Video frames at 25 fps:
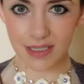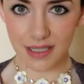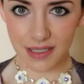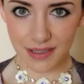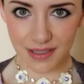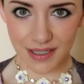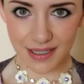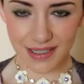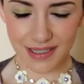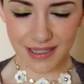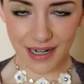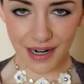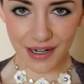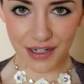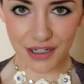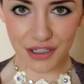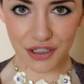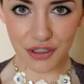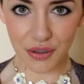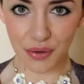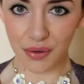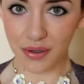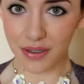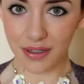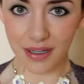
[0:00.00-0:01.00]
Since I started
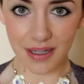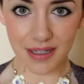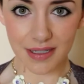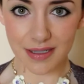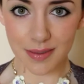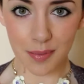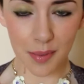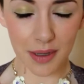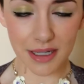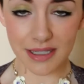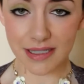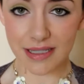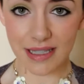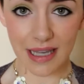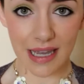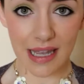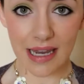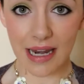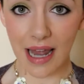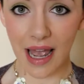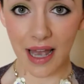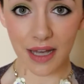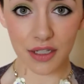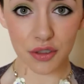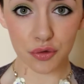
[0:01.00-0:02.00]
doing this, my
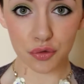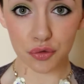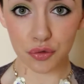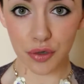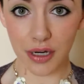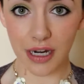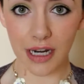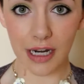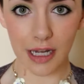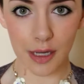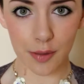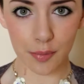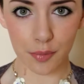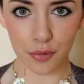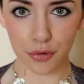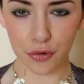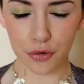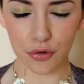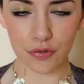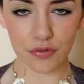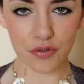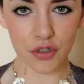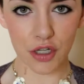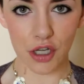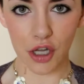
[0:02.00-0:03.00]
skin has really
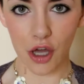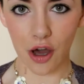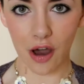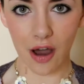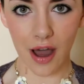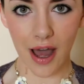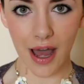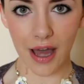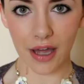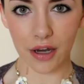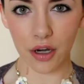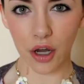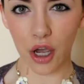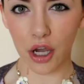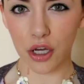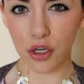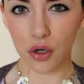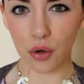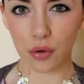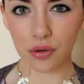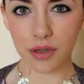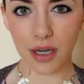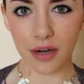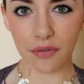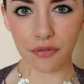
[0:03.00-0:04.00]
improved a lot and I
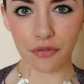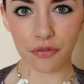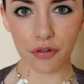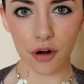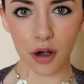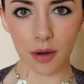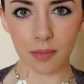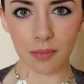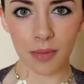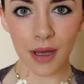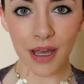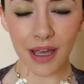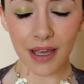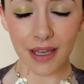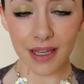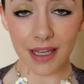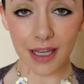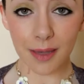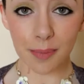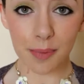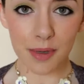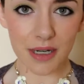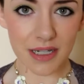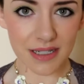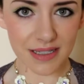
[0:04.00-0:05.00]
know that from
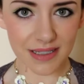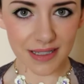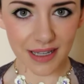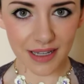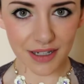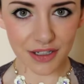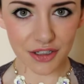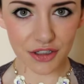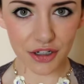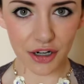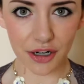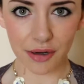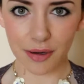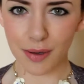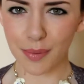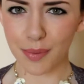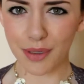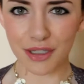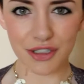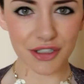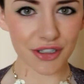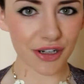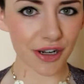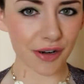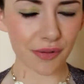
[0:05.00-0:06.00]
keeping a skin diary,
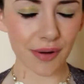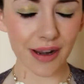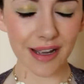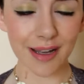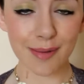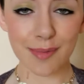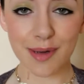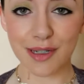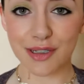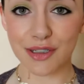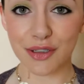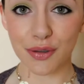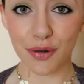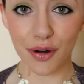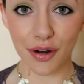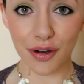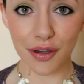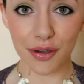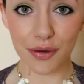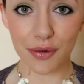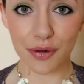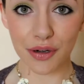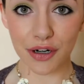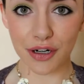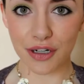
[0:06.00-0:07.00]
which I recommend to all
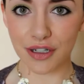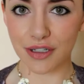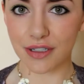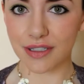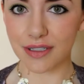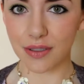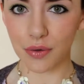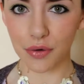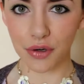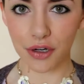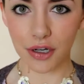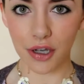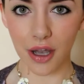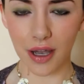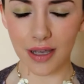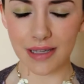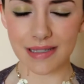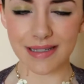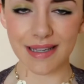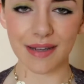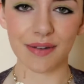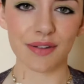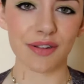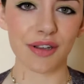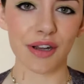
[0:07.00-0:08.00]
you girls or
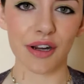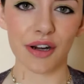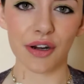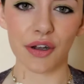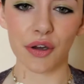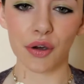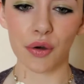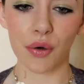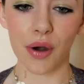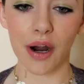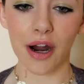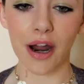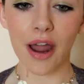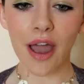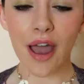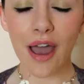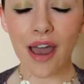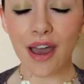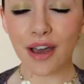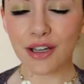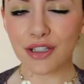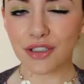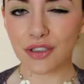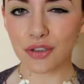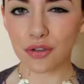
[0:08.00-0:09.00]
guys out there who are
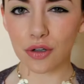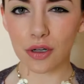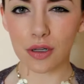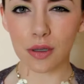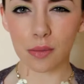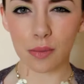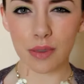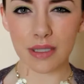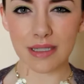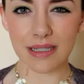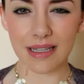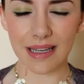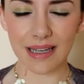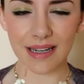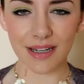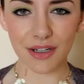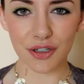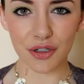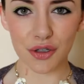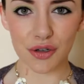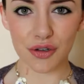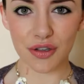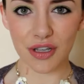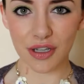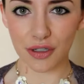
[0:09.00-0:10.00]
struggling with skin
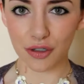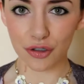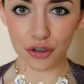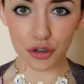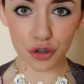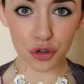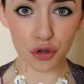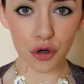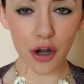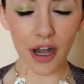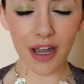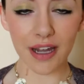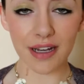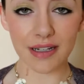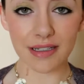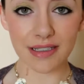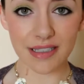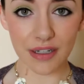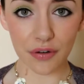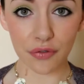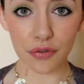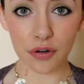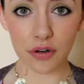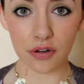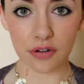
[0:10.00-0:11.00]
issues and you're trying
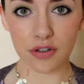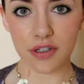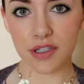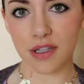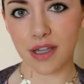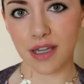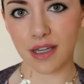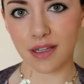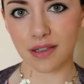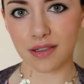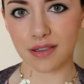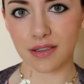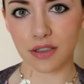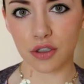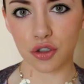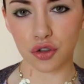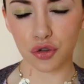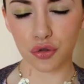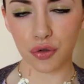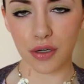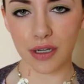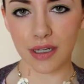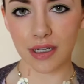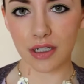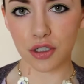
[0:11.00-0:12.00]
different things to
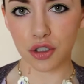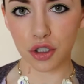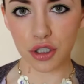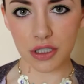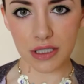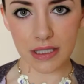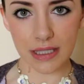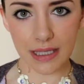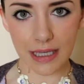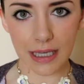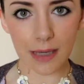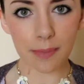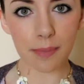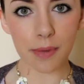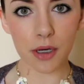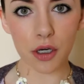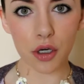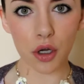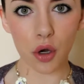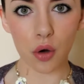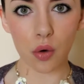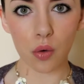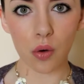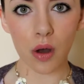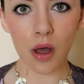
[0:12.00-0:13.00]
treat it, just keep a
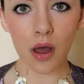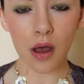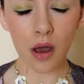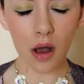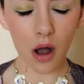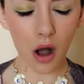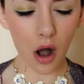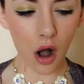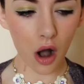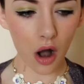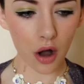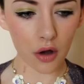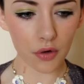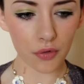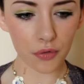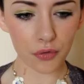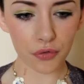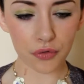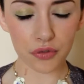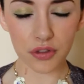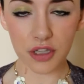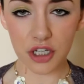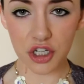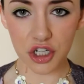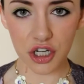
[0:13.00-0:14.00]
note of
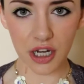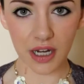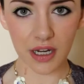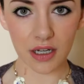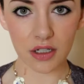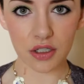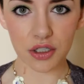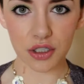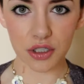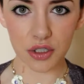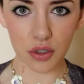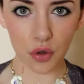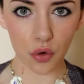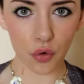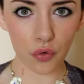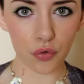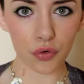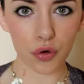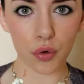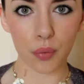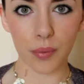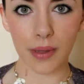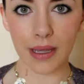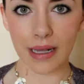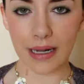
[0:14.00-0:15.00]
the changes
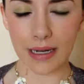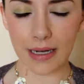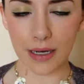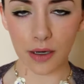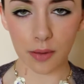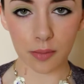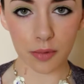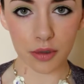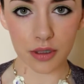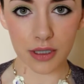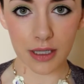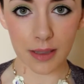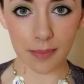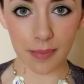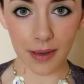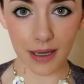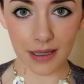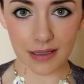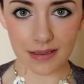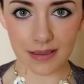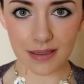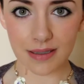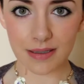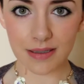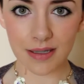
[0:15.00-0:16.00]
over a weekly or monthly
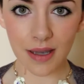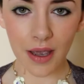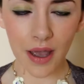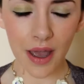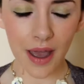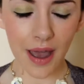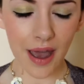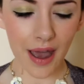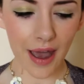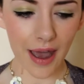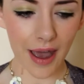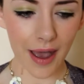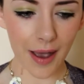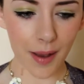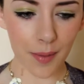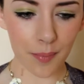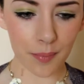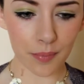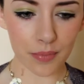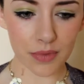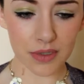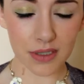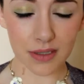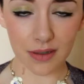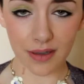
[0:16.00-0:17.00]
basis.
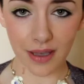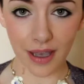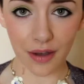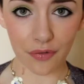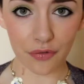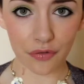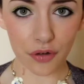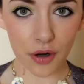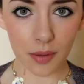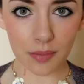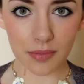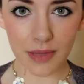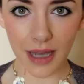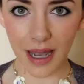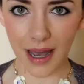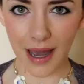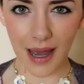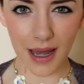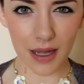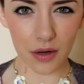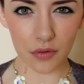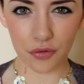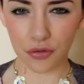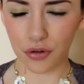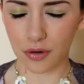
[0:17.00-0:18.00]
Um, so yeah, from that
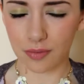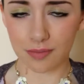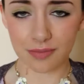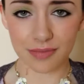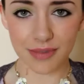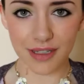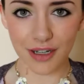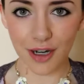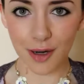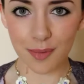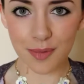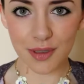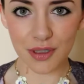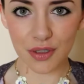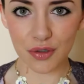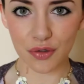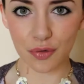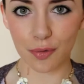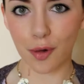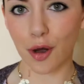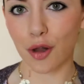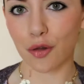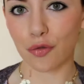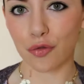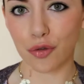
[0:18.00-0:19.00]
and from comments
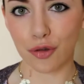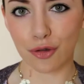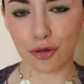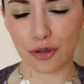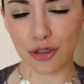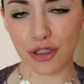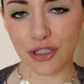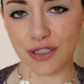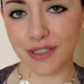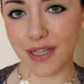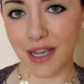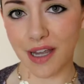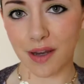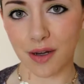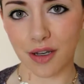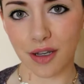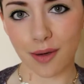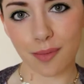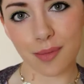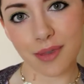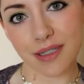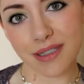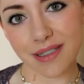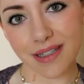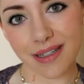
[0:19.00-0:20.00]
from all of you just saying
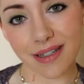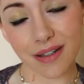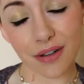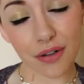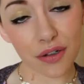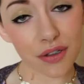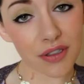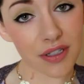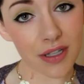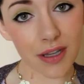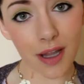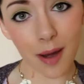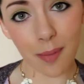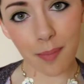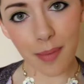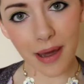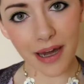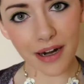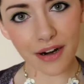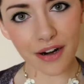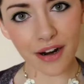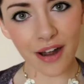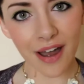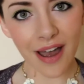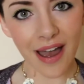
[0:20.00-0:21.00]
that my skin looks a lot
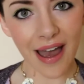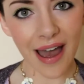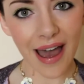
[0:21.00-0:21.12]
better.